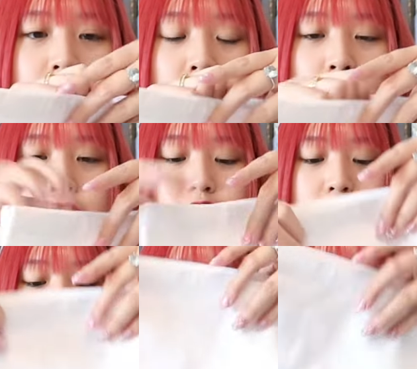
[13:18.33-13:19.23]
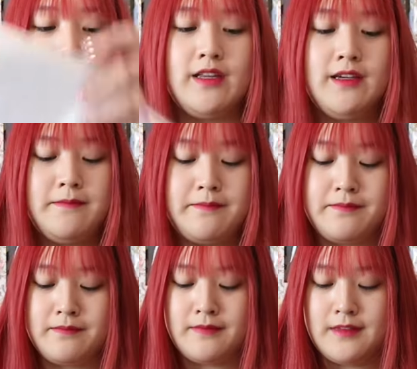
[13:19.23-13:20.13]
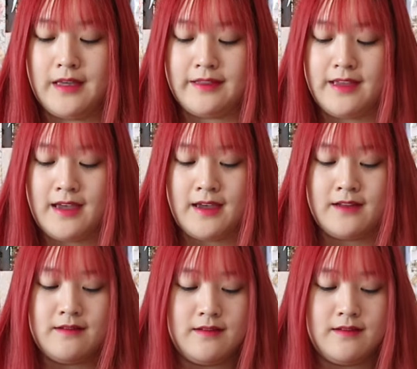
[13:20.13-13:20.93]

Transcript: when you go traveling. And then